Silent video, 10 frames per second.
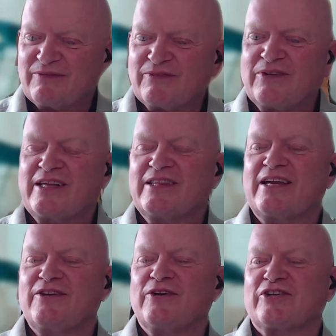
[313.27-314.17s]
what
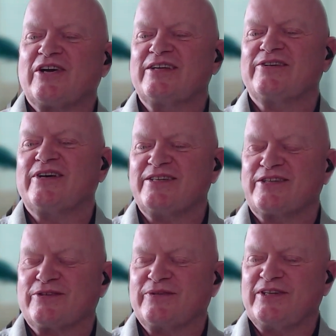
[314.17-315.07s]
that you're trying to
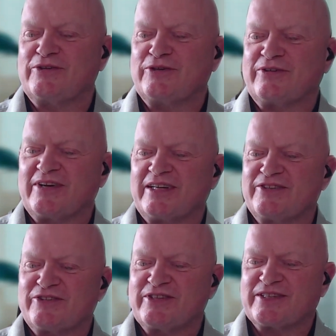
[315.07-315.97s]
answer when you do a
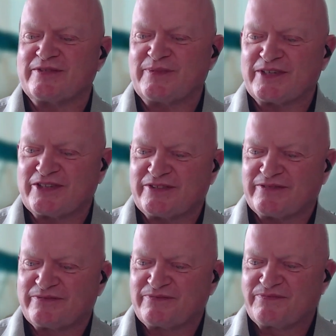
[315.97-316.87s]
regulatory submission.
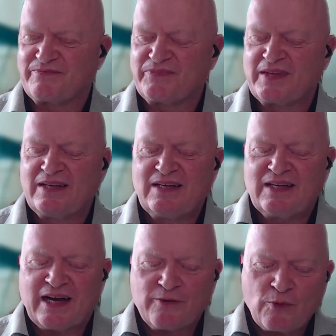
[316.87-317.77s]

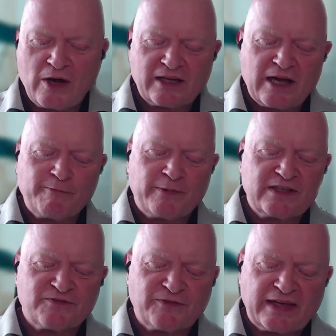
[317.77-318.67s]
And what
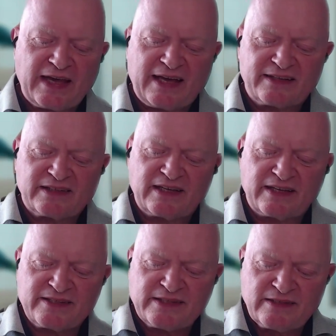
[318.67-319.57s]
companies forget
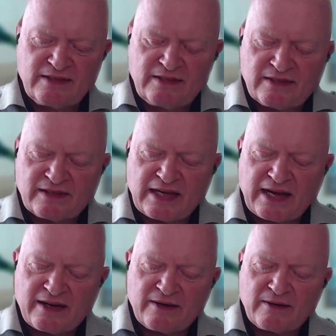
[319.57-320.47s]
is
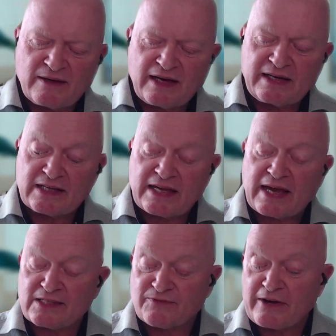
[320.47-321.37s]
that, and it
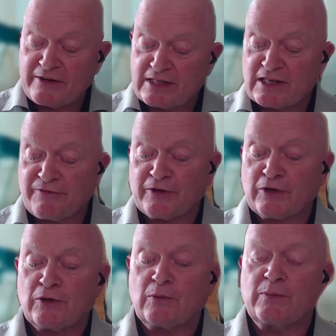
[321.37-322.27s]
gets very
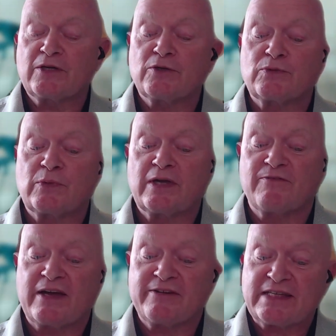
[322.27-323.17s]
difficult because we're
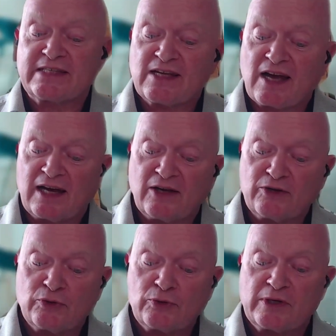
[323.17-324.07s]
very siloed
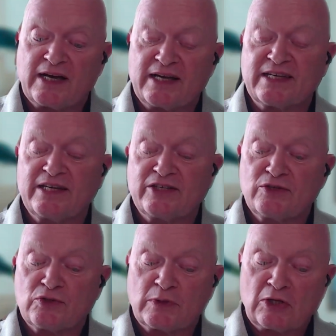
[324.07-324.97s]

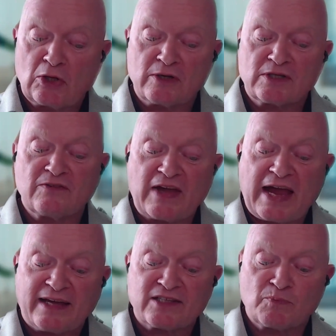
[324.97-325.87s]
organizations with lots of
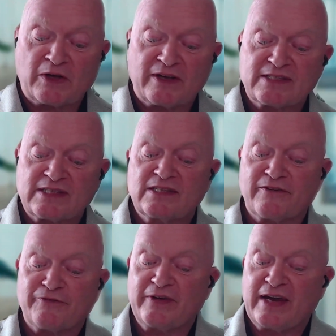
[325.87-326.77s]
experts in
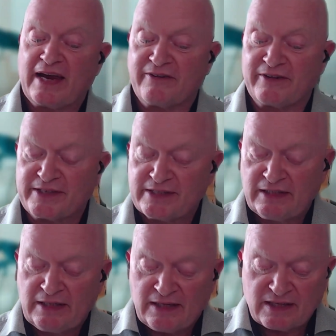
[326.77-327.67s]
different areas.
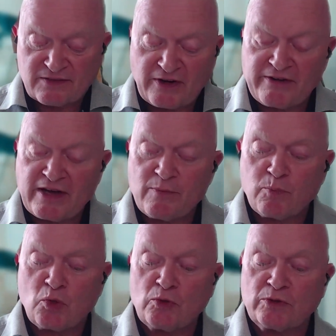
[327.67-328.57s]
It's very
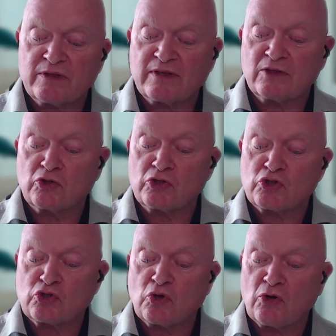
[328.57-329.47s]
important that the
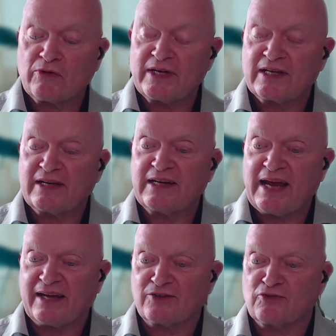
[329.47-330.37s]
story
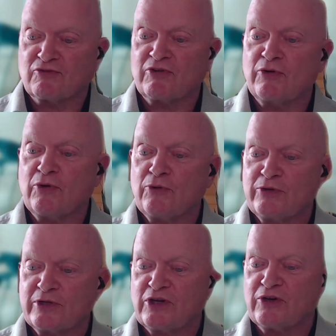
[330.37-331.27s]
connects through all
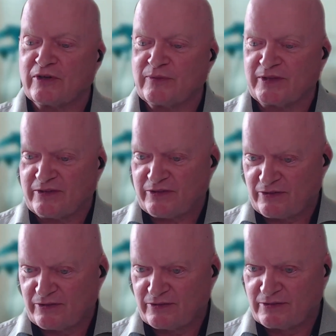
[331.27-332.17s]
the documents.
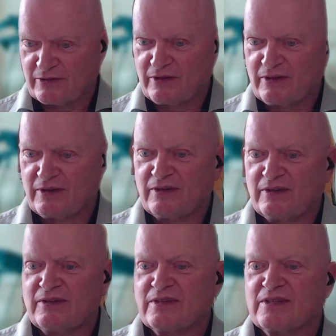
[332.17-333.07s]

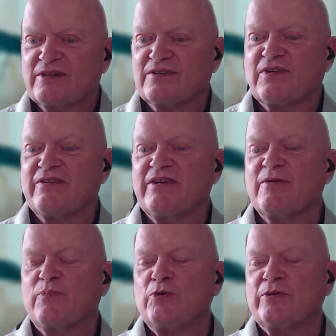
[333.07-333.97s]
So it's very
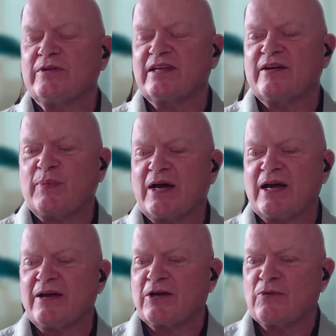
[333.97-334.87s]
important that a
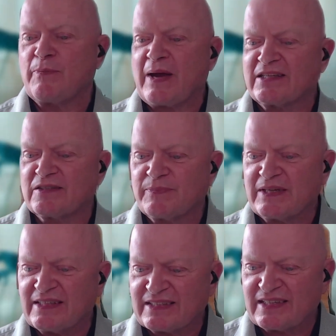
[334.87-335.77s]

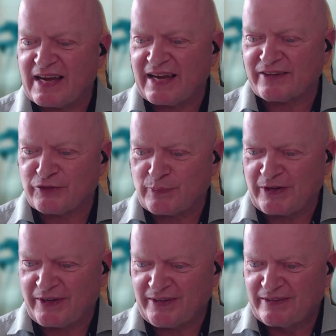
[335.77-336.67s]
biocompatibility
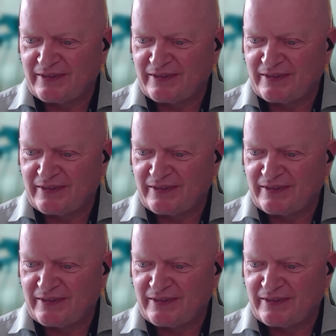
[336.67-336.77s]
expert